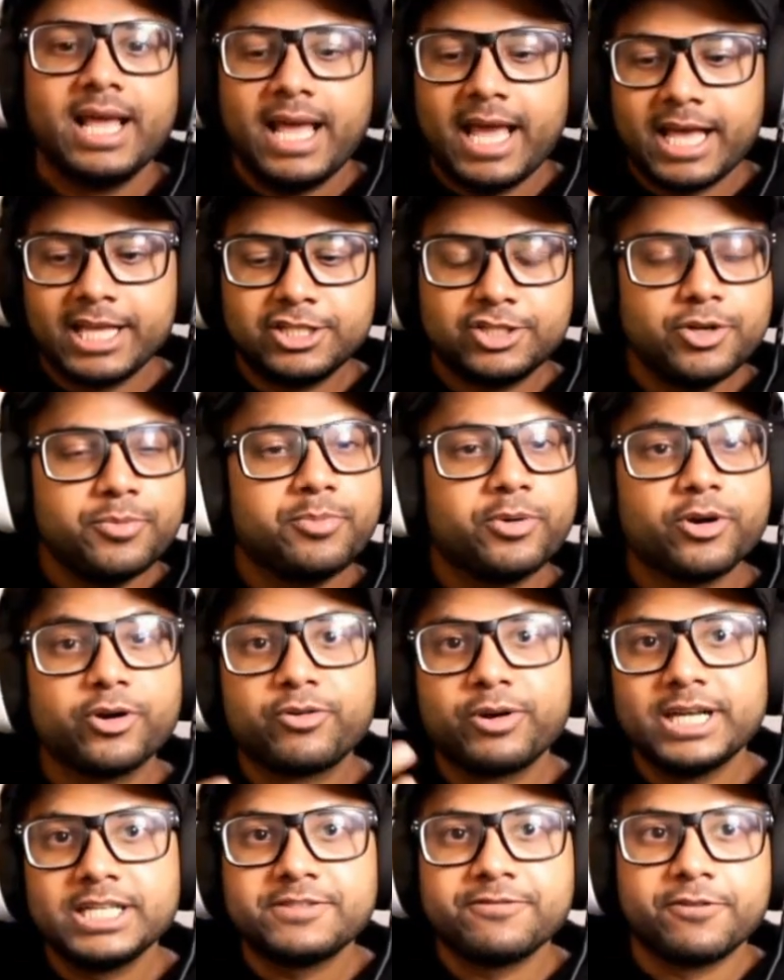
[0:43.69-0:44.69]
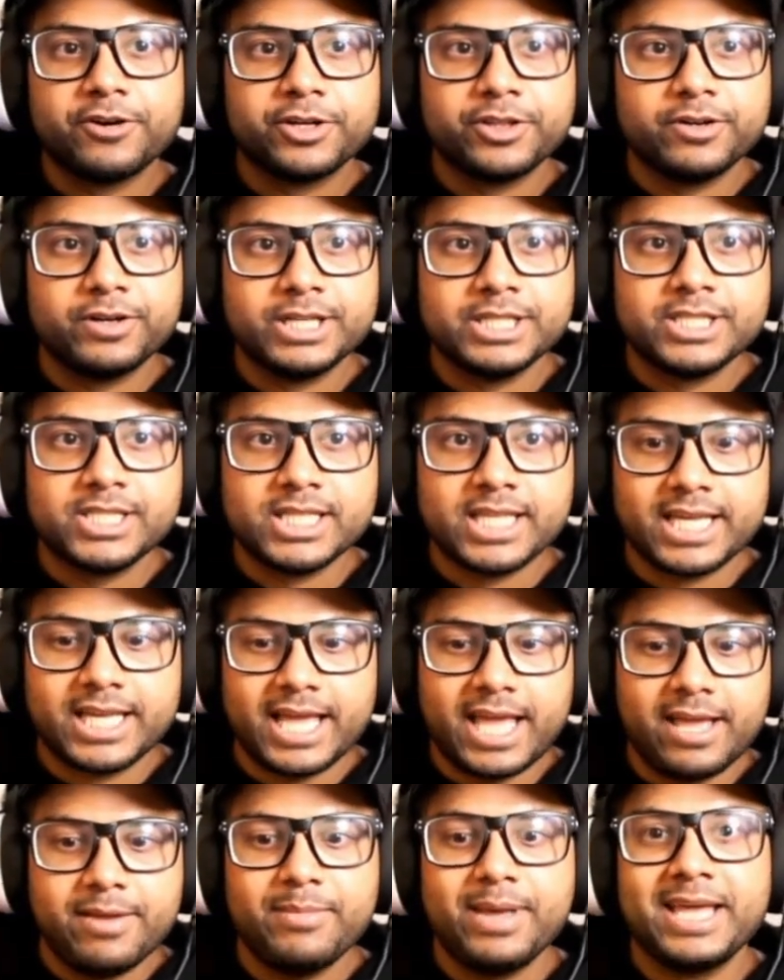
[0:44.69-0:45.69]
As you progress further into the
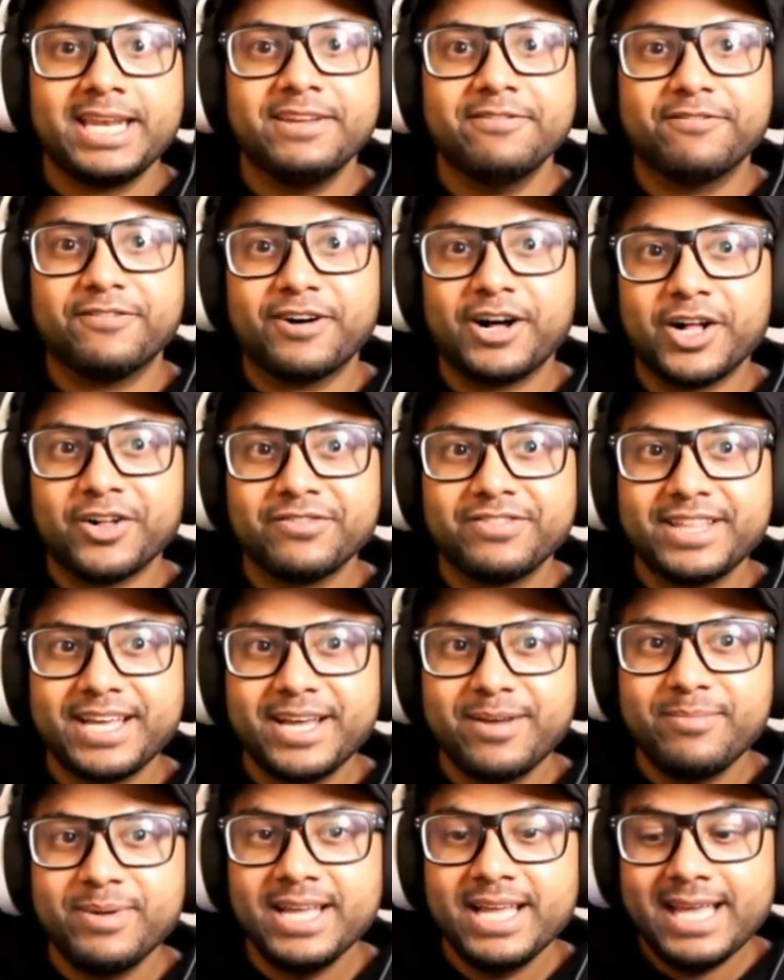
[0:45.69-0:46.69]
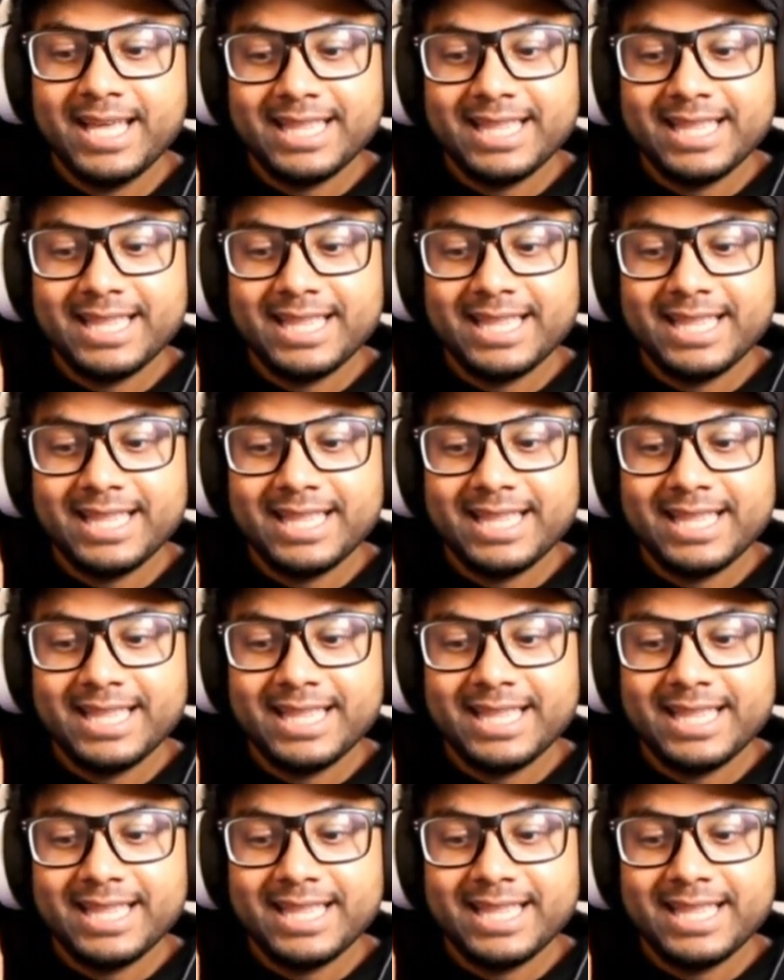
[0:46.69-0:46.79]
game and evolve them,